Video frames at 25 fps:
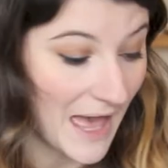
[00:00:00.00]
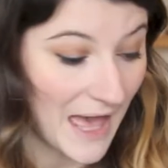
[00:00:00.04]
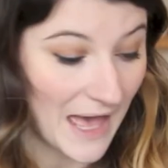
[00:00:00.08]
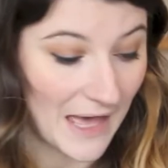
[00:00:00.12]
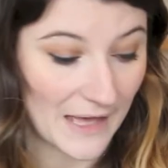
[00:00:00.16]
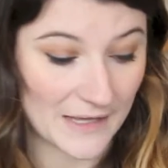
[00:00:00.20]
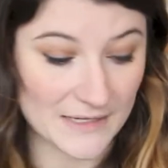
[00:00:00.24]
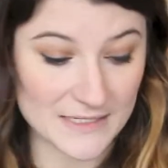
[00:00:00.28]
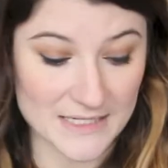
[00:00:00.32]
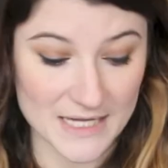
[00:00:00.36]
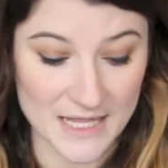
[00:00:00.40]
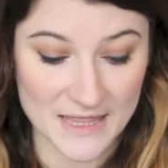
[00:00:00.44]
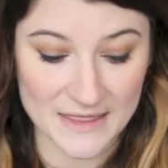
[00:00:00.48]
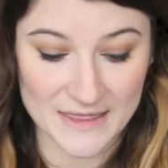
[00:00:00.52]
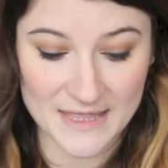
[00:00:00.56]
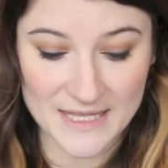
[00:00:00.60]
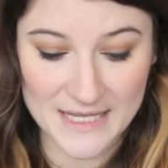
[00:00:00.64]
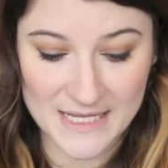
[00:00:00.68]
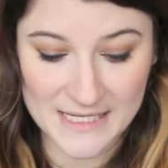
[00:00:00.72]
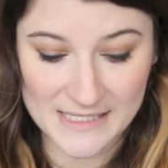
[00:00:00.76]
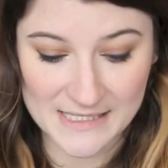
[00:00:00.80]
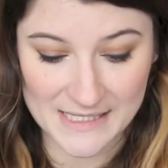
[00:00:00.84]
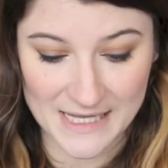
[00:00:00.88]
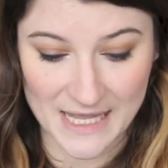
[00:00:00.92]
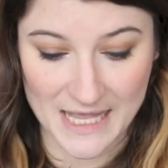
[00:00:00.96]
and
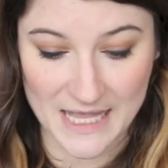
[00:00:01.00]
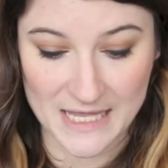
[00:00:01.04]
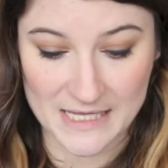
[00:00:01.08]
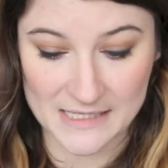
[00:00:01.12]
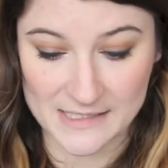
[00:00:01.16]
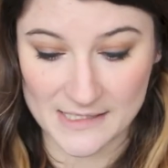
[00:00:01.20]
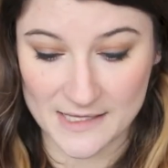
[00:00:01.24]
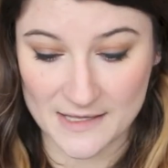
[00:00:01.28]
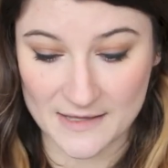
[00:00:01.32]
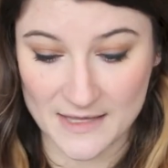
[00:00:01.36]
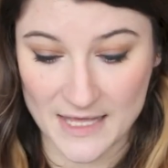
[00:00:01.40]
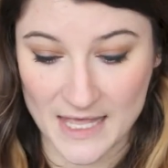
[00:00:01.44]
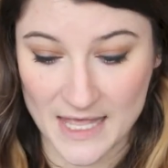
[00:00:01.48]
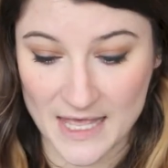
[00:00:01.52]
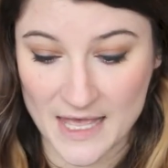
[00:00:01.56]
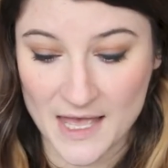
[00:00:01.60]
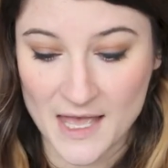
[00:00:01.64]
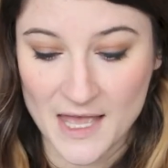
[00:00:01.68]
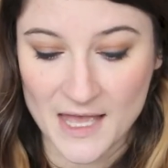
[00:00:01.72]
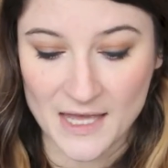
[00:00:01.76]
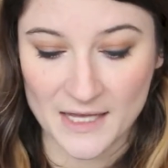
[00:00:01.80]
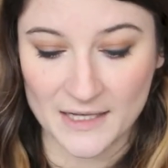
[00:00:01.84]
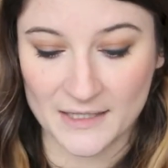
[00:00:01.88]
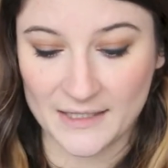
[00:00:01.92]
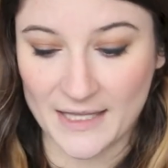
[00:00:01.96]
this is the
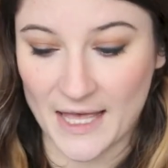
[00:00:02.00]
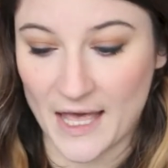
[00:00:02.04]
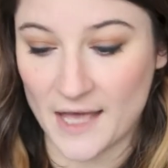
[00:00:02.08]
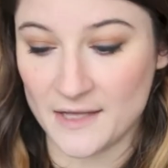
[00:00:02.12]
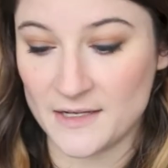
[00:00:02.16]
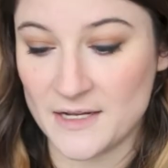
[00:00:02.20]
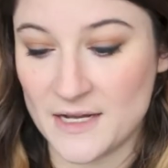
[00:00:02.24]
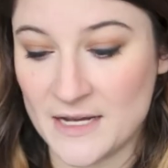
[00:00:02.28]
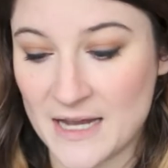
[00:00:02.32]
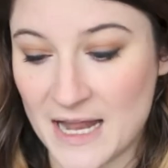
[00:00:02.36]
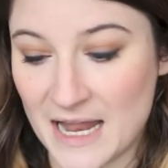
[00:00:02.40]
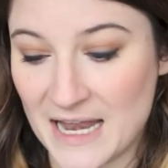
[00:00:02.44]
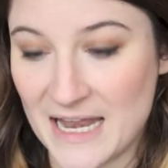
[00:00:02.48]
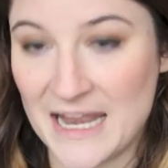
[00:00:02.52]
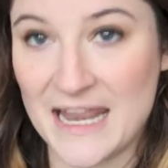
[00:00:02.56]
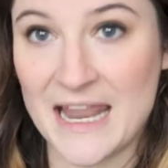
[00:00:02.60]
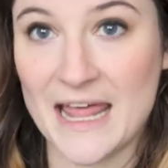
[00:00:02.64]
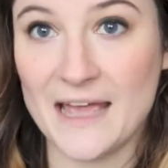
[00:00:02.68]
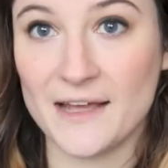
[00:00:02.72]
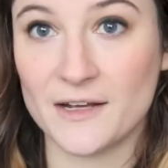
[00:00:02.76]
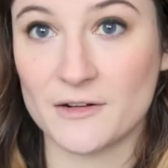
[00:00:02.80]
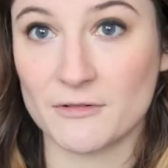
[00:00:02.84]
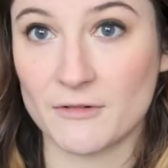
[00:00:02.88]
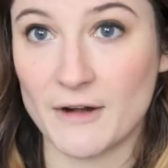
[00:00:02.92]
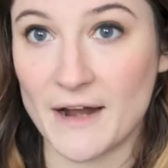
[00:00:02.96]
Canon
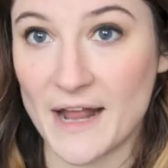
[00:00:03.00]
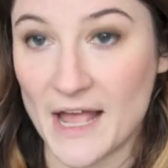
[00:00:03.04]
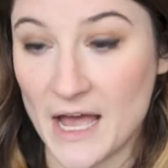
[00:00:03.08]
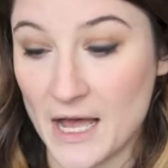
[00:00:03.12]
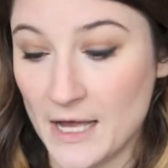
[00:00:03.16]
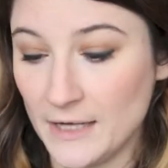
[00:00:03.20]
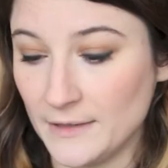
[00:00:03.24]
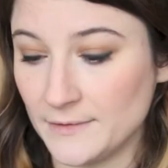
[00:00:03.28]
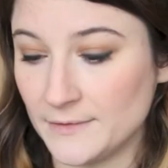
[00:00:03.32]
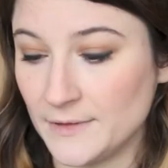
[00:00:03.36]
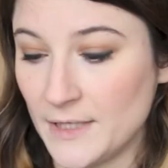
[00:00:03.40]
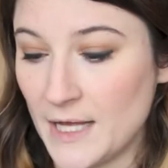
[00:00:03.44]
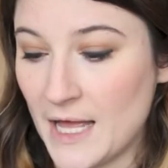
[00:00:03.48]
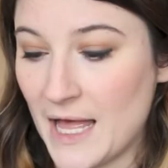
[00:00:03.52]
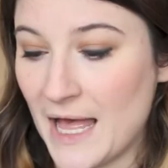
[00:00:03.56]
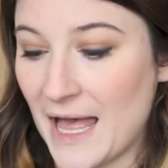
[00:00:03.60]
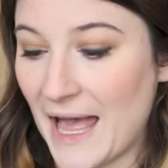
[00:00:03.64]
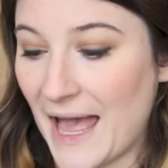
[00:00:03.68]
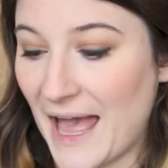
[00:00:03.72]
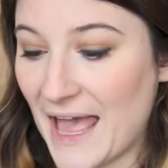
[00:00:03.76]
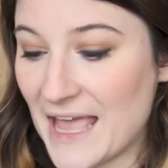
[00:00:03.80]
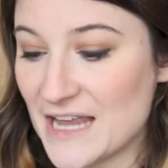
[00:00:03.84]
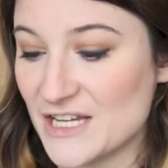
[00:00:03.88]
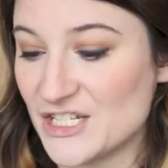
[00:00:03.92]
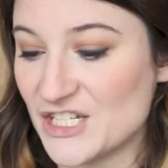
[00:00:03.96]
Legria
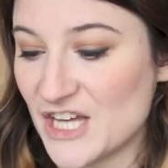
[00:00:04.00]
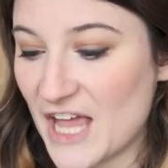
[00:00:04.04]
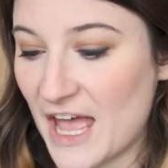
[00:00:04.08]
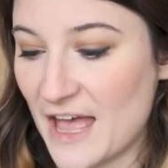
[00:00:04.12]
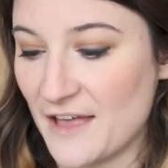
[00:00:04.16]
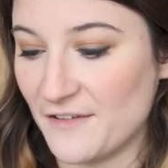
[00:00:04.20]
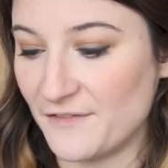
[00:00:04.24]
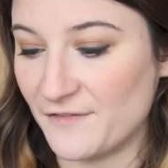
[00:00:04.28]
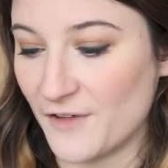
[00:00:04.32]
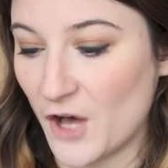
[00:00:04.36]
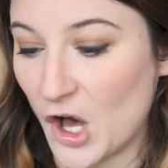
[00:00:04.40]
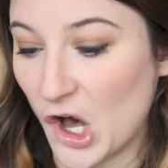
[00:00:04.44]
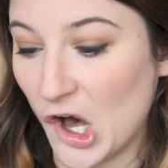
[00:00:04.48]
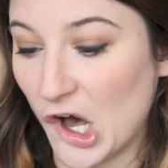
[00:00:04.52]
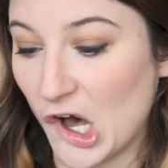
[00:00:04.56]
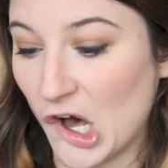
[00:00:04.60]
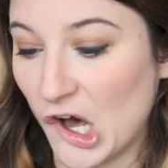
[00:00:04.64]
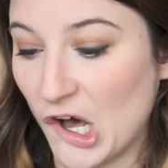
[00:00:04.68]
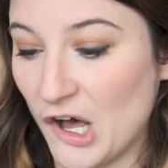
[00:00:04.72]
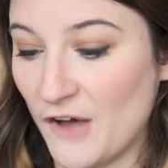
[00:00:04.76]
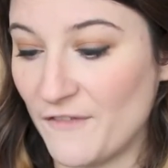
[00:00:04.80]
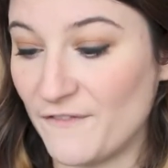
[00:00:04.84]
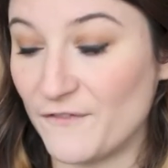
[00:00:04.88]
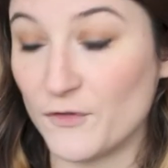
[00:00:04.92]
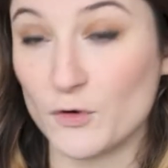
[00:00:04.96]
H F
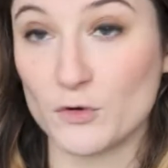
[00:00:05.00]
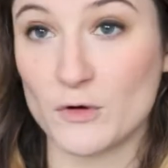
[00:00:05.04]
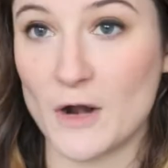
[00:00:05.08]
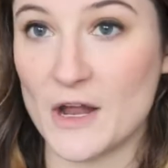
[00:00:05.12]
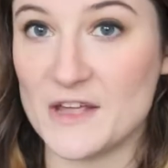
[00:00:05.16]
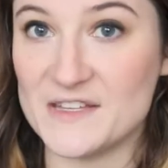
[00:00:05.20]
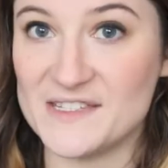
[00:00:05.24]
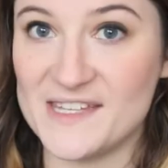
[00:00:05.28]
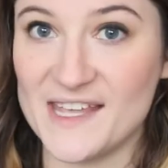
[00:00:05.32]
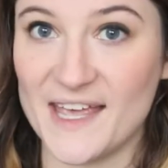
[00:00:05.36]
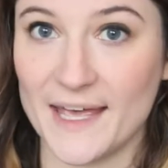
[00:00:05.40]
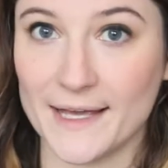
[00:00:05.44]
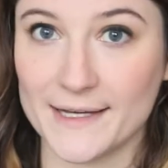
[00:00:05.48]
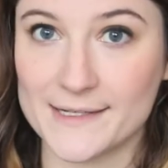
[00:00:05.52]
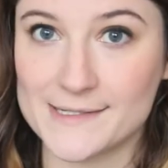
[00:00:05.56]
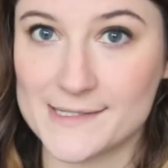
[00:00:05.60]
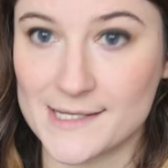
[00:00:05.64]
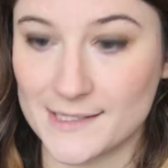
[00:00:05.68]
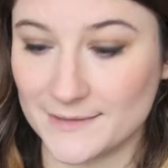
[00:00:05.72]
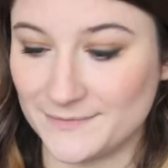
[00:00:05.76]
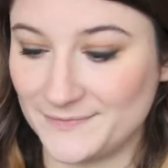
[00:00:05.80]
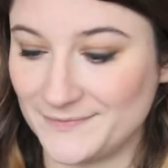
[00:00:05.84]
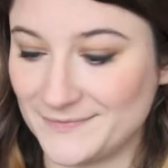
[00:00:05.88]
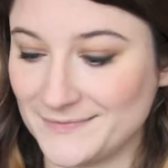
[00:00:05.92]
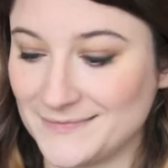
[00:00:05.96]
R four oh
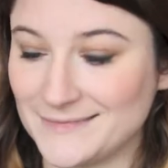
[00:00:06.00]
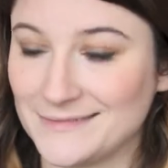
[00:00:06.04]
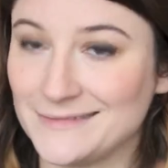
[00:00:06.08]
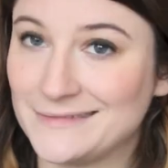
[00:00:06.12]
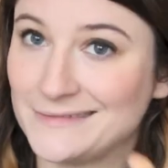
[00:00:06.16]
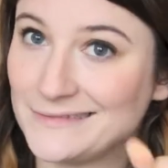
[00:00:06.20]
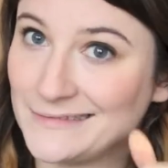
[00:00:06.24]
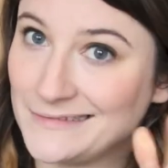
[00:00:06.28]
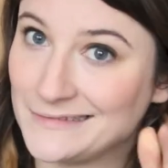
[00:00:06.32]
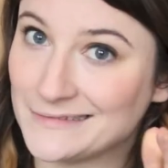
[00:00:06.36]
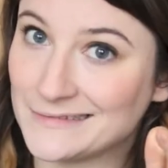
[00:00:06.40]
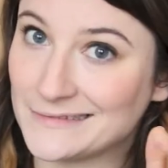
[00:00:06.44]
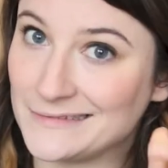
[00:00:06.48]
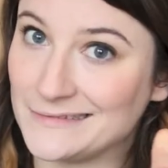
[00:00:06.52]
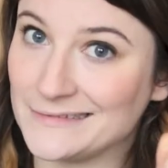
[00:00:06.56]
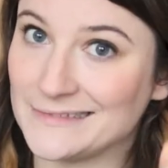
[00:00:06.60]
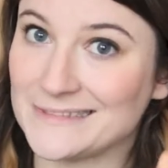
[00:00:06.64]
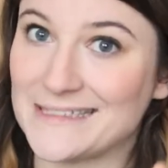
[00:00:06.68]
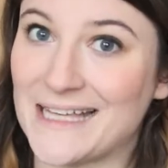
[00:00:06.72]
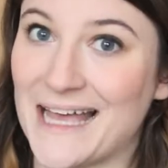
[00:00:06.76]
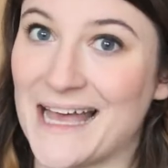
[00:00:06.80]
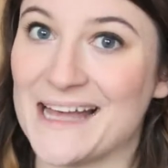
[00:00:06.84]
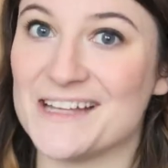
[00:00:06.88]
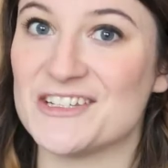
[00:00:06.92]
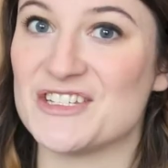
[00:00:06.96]
six.
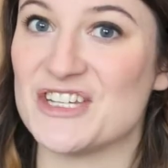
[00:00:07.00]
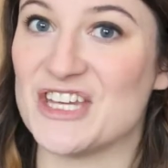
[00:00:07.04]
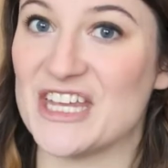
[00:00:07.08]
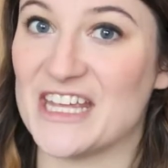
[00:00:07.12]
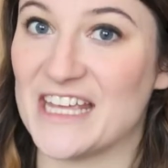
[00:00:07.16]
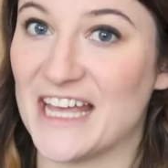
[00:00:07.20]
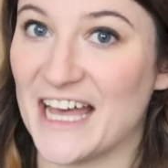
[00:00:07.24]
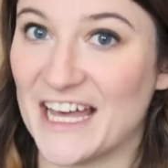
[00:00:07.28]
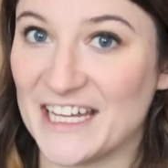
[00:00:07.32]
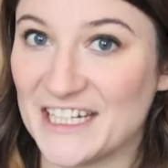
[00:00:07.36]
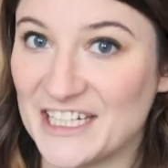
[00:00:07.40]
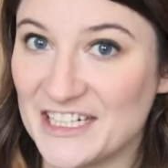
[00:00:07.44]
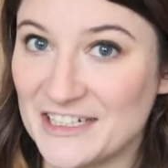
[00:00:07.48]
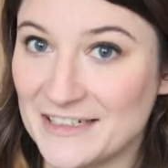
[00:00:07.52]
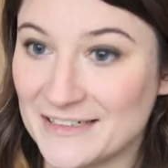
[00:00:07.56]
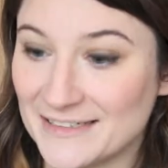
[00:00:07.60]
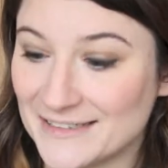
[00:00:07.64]
Catchy Canon.